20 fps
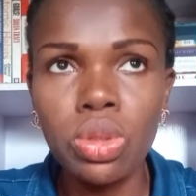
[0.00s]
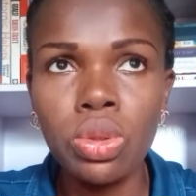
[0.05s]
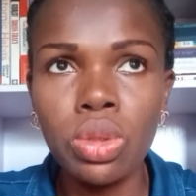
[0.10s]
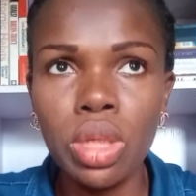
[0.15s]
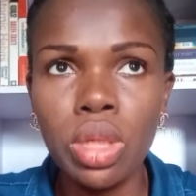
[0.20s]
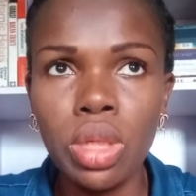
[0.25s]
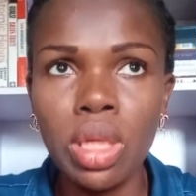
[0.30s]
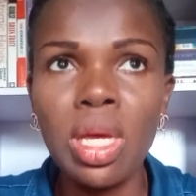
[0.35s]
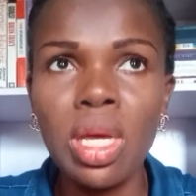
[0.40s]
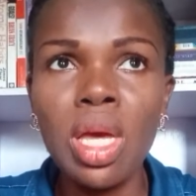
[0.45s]

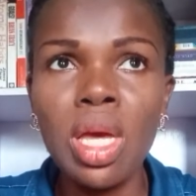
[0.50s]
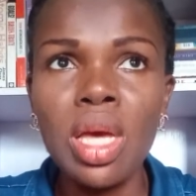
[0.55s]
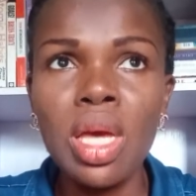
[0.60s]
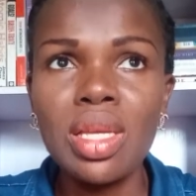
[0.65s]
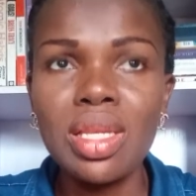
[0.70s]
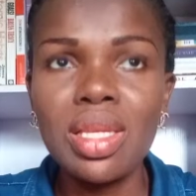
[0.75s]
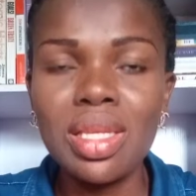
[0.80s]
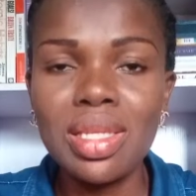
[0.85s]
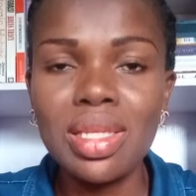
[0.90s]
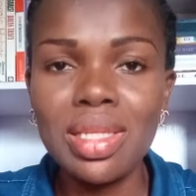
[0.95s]
Okay,
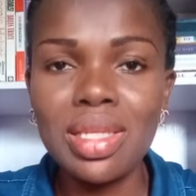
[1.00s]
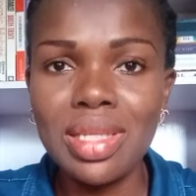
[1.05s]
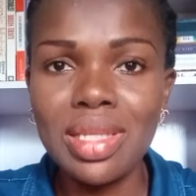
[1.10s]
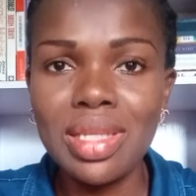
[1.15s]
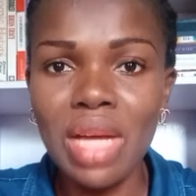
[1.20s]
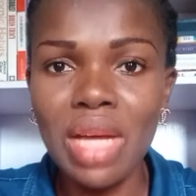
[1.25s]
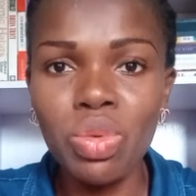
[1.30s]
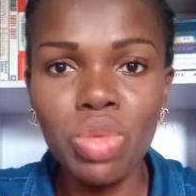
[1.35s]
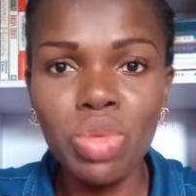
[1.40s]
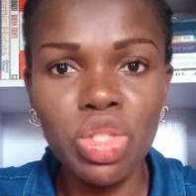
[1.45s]

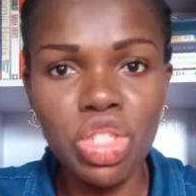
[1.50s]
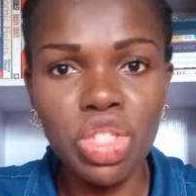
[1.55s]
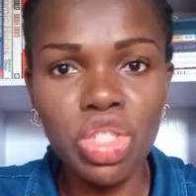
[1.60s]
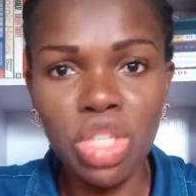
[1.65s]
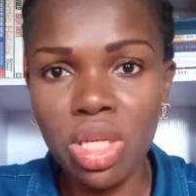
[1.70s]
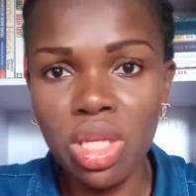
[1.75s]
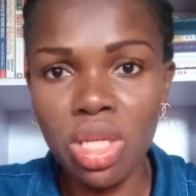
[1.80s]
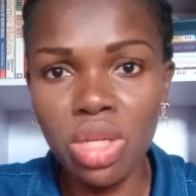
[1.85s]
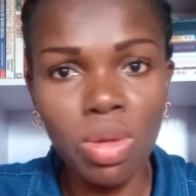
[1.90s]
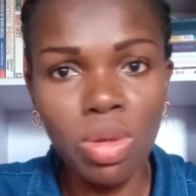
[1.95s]
start with
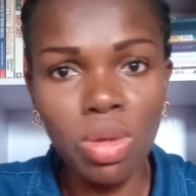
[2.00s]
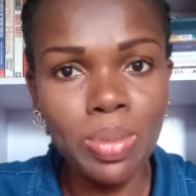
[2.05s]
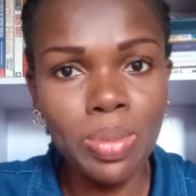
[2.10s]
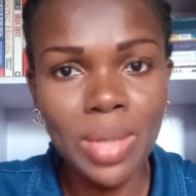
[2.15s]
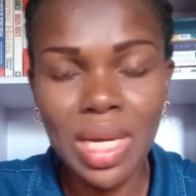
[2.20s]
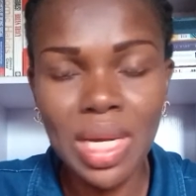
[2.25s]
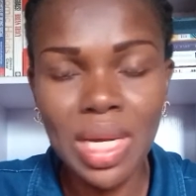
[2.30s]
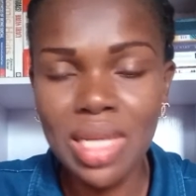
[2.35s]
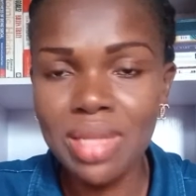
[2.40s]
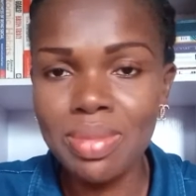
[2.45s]
checking
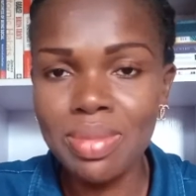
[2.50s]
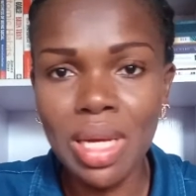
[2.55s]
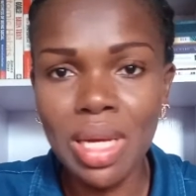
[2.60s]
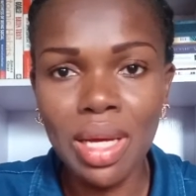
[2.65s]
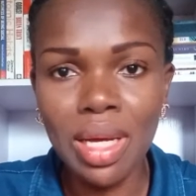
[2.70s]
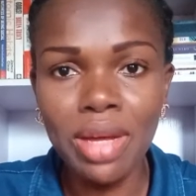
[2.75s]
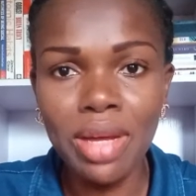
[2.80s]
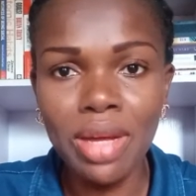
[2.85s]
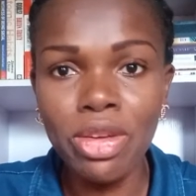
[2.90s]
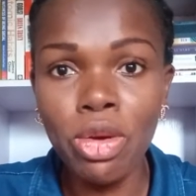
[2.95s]

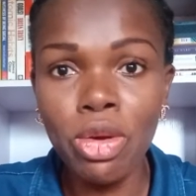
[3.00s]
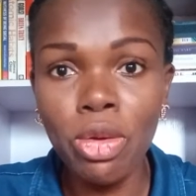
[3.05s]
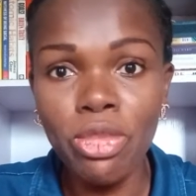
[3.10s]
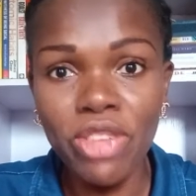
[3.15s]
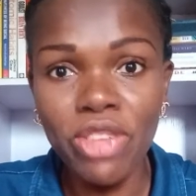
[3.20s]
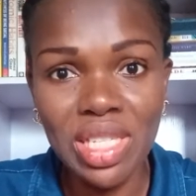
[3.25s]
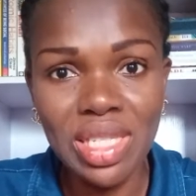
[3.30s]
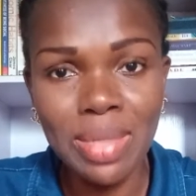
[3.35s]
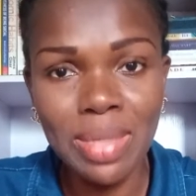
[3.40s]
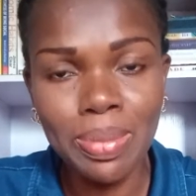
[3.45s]
your
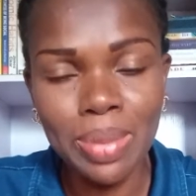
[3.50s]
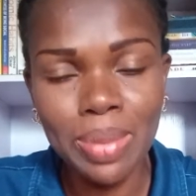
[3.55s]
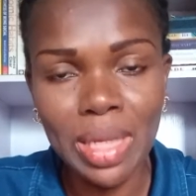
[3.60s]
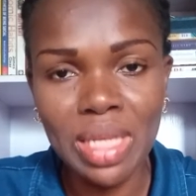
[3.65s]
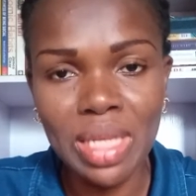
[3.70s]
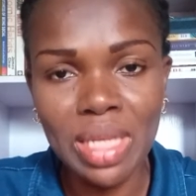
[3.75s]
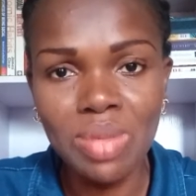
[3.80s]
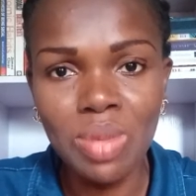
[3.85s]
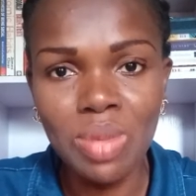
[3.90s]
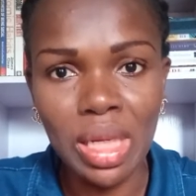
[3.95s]
fasting
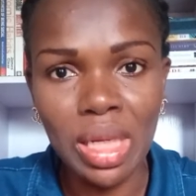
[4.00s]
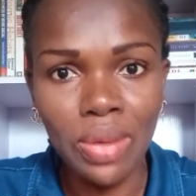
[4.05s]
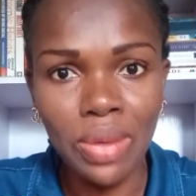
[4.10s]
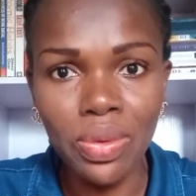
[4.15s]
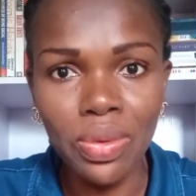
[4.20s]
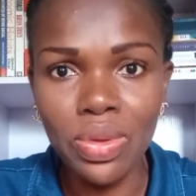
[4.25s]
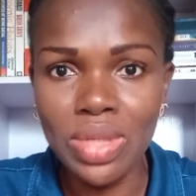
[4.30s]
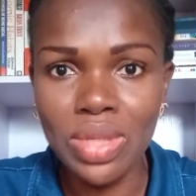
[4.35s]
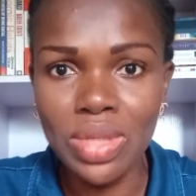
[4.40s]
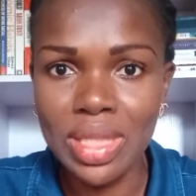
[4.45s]
plasma
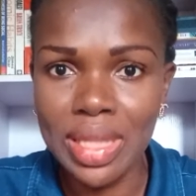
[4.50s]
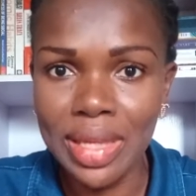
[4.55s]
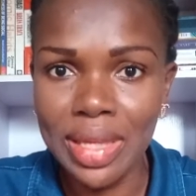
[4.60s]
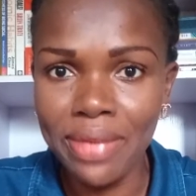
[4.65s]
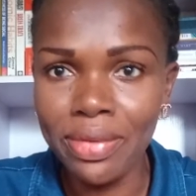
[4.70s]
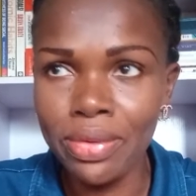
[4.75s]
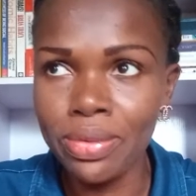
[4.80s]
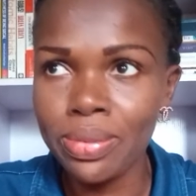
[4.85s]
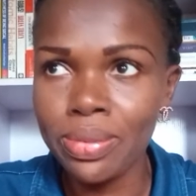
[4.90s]
glucose level.